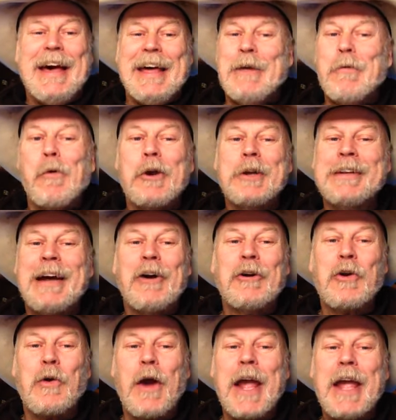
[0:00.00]
And it worked
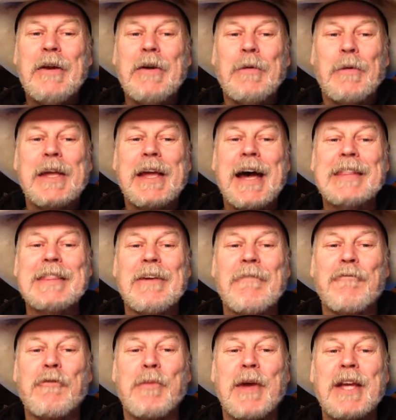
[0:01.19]
out great. We got the
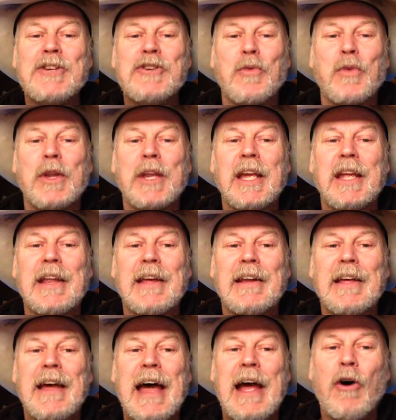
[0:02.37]
information we need.
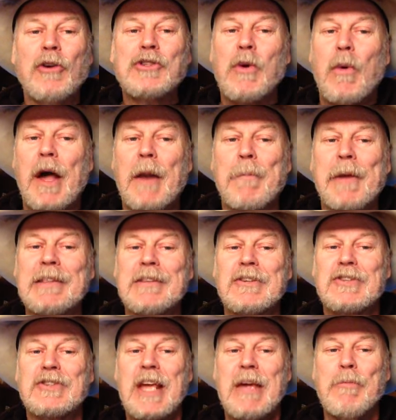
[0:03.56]
And I also want to make
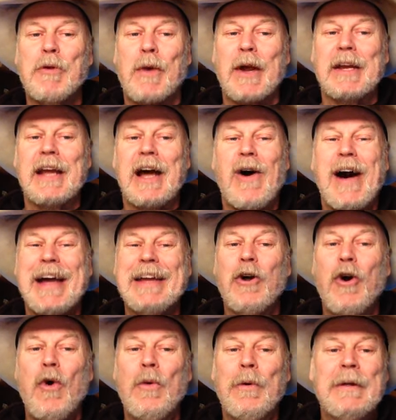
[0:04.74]
this statement right now. I
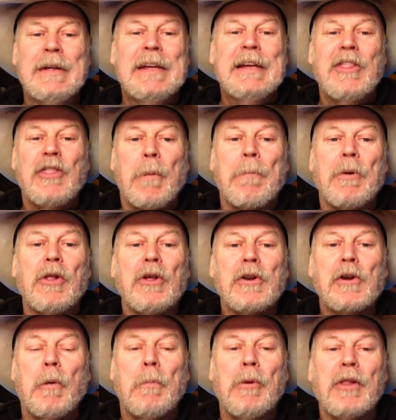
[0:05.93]
know the
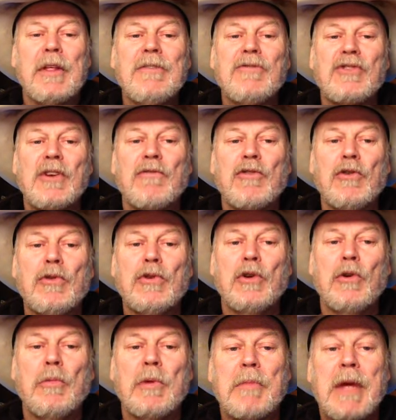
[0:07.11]
political beliefs of
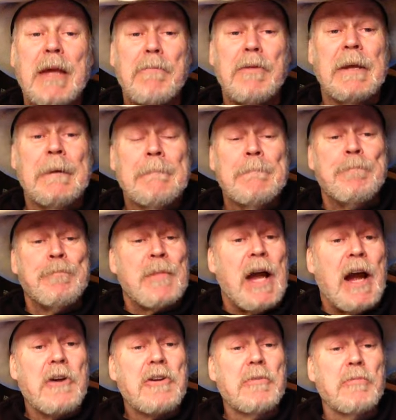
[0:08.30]
YouTube and maybe
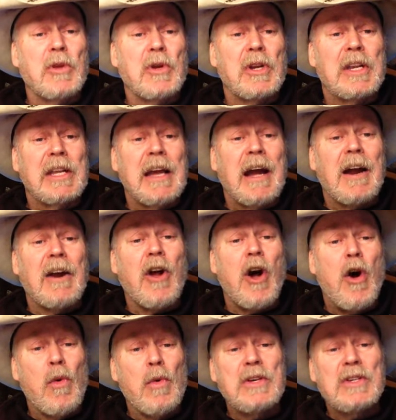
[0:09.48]
our community aren't
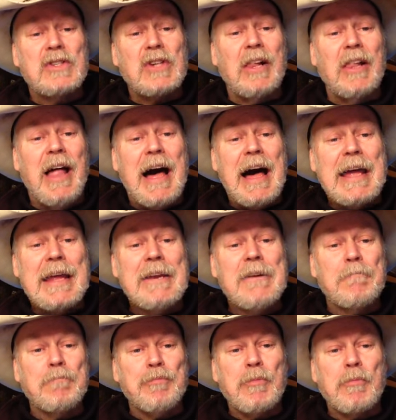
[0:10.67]
always
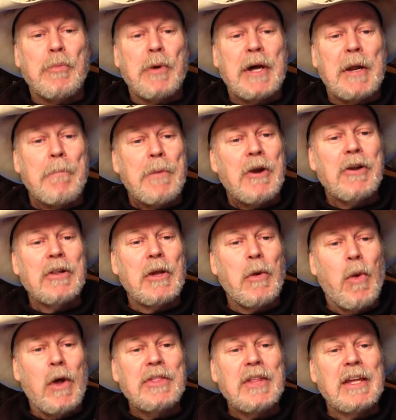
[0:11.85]
aligned. But apparently
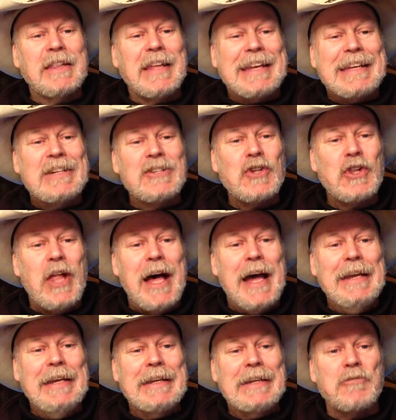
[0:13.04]
one thing that is
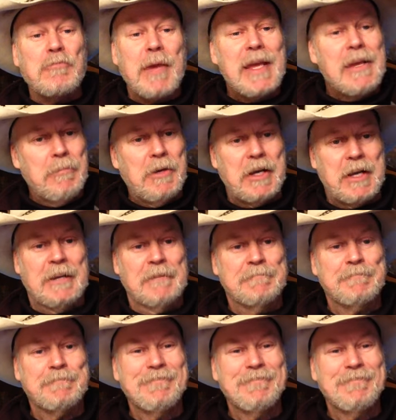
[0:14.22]
aligned is making money.